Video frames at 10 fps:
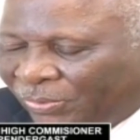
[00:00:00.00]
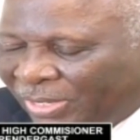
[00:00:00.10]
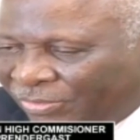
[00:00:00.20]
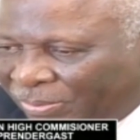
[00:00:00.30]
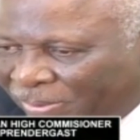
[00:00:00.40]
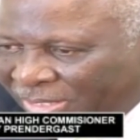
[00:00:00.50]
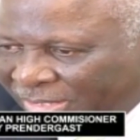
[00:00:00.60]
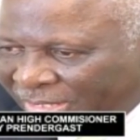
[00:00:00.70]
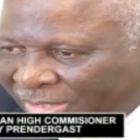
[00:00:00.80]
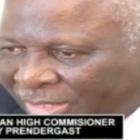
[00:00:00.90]
we have the
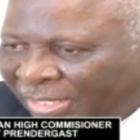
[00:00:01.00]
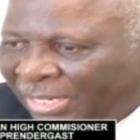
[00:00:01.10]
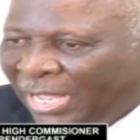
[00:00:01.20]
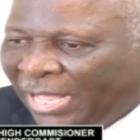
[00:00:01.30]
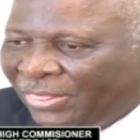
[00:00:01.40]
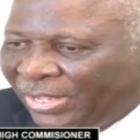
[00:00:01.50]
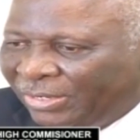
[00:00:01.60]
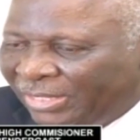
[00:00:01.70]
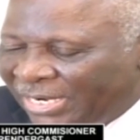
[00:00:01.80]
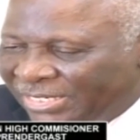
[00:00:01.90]
president, and
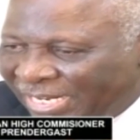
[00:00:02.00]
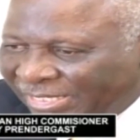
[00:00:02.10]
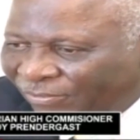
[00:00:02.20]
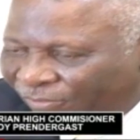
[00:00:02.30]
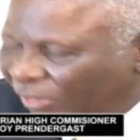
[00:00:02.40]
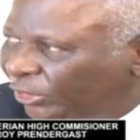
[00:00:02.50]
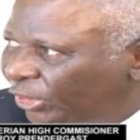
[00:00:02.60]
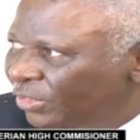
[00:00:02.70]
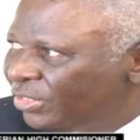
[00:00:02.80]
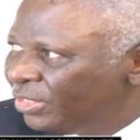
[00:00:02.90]
then there are certain
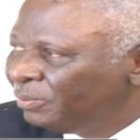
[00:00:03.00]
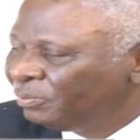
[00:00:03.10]
functions